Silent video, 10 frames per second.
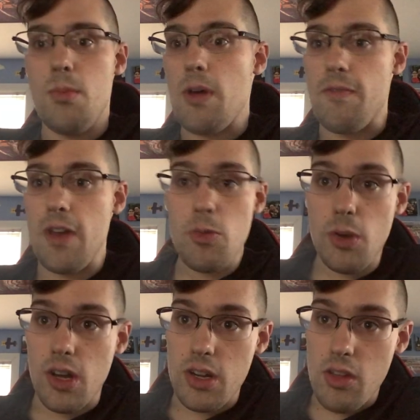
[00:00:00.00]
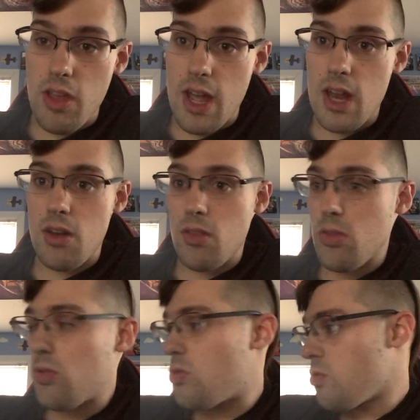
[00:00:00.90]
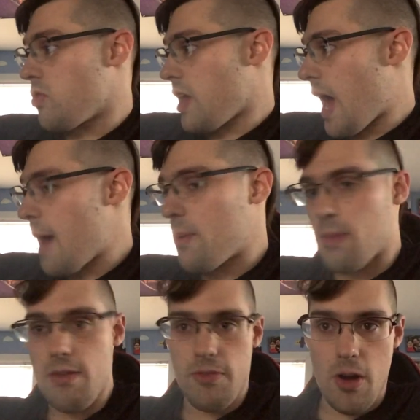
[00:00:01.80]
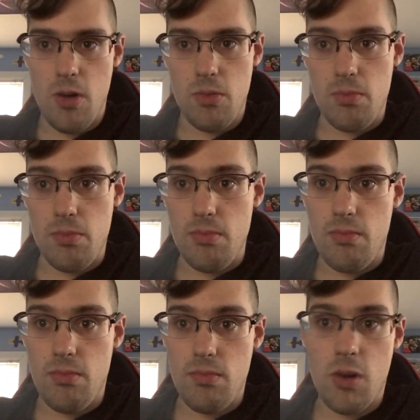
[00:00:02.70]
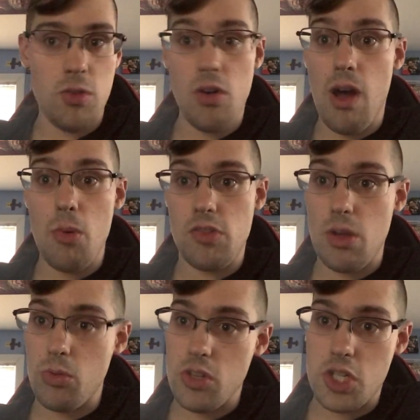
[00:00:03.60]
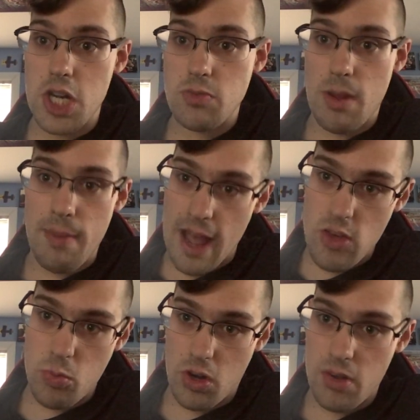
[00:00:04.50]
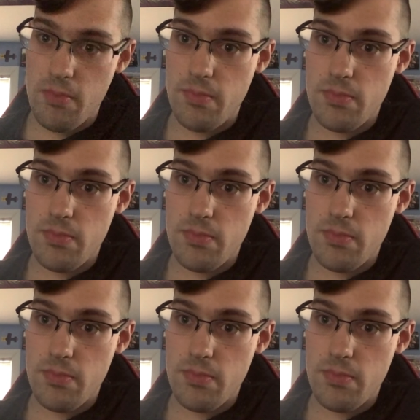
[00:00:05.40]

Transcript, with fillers: My Facebook, on the other hand, through the app on my phone, although I was able to change my password,